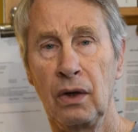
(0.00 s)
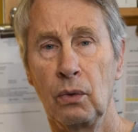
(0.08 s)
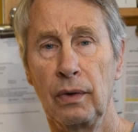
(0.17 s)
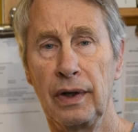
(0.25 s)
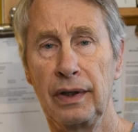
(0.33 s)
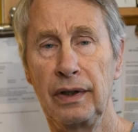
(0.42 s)

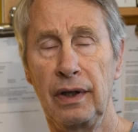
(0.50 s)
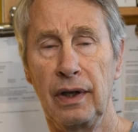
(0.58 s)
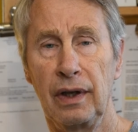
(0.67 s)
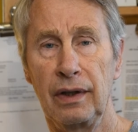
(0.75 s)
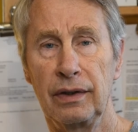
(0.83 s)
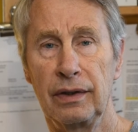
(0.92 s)
when
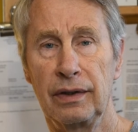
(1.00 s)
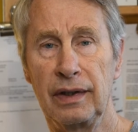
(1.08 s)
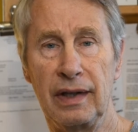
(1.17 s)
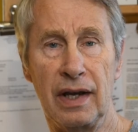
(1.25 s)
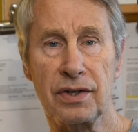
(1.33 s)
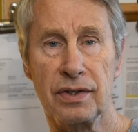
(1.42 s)
the
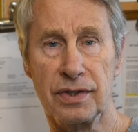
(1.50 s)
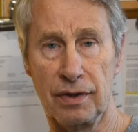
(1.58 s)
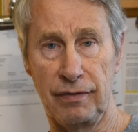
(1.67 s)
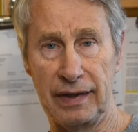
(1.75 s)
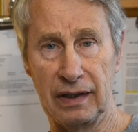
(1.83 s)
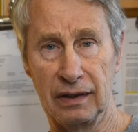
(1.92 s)
nations of
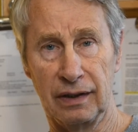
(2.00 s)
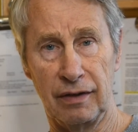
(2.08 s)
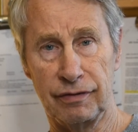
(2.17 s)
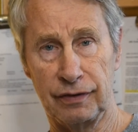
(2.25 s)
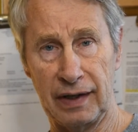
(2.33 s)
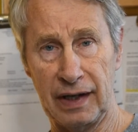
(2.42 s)
England and
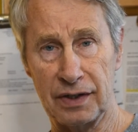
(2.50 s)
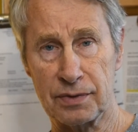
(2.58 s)
France,